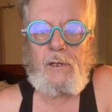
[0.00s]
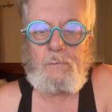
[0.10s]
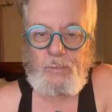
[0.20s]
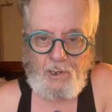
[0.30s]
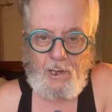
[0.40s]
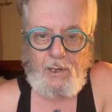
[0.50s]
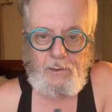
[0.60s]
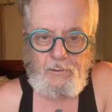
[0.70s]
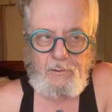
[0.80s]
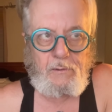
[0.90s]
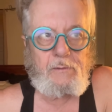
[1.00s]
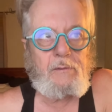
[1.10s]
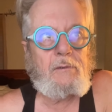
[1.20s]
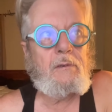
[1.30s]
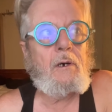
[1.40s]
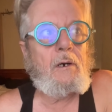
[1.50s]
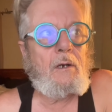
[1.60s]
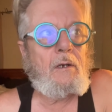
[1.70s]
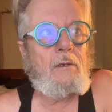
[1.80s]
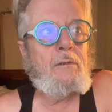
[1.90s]
implant
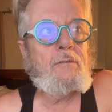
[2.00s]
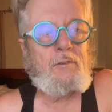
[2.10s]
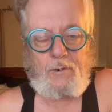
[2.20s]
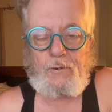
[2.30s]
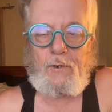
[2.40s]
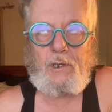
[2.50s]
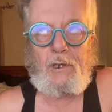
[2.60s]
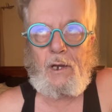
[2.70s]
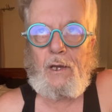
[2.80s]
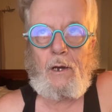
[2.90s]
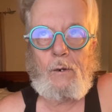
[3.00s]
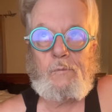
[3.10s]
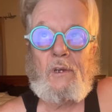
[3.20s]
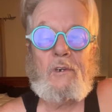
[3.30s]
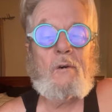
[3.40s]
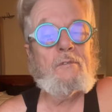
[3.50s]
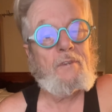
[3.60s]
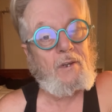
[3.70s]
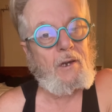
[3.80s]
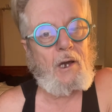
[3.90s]
uh, surgery I had a week ago
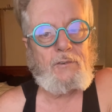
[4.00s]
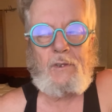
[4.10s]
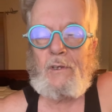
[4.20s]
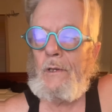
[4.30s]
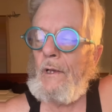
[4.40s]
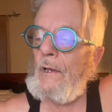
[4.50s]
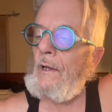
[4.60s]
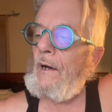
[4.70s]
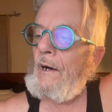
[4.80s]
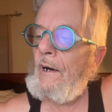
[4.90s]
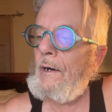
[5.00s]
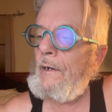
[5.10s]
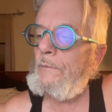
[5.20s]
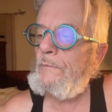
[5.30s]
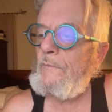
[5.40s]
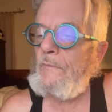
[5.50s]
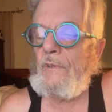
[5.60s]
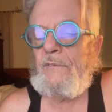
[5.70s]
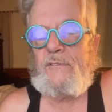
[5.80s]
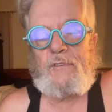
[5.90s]
today, actually. Um,
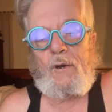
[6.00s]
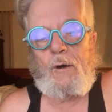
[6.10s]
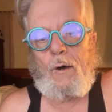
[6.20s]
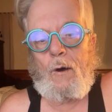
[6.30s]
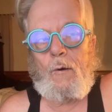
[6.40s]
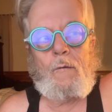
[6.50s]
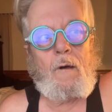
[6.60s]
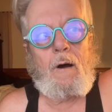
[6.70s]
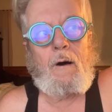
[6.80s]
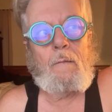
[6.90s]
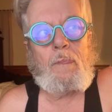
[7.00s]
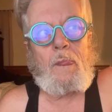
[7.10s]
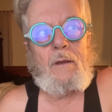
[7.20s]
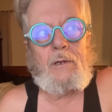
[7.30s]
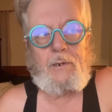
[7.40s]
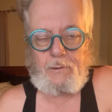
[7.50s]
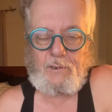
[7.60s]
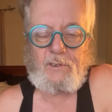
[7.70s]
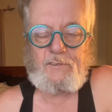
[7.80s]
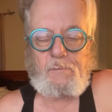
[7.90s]
so, um, and
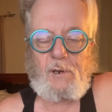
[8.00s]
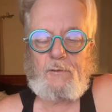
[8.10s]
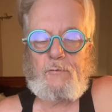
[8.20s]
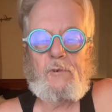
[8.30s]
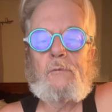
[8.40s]
it's about three